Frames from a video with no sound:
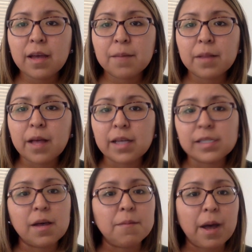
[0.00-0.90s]
plus
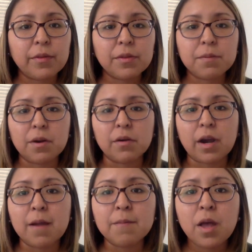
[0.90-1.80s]
about the
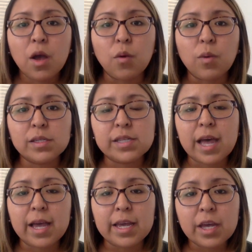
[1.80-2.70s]
program was
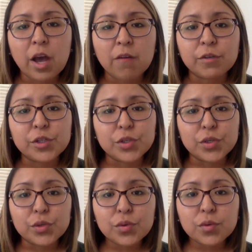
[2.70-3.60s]
that it offered
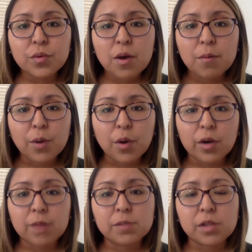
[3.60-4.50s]
two
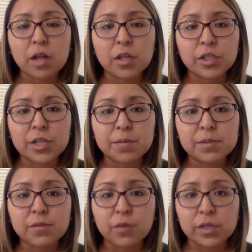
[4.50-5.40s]
program
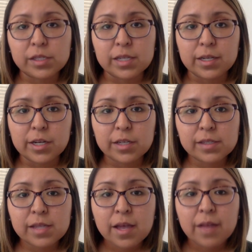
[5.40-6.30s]
scholarships for
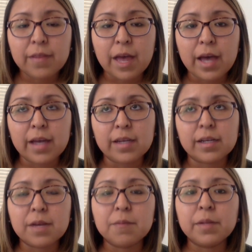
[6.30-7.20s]
seniors that
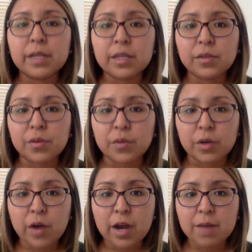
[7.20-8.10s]
completed the
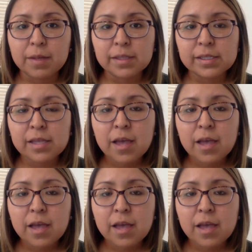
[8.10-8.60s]
requirements.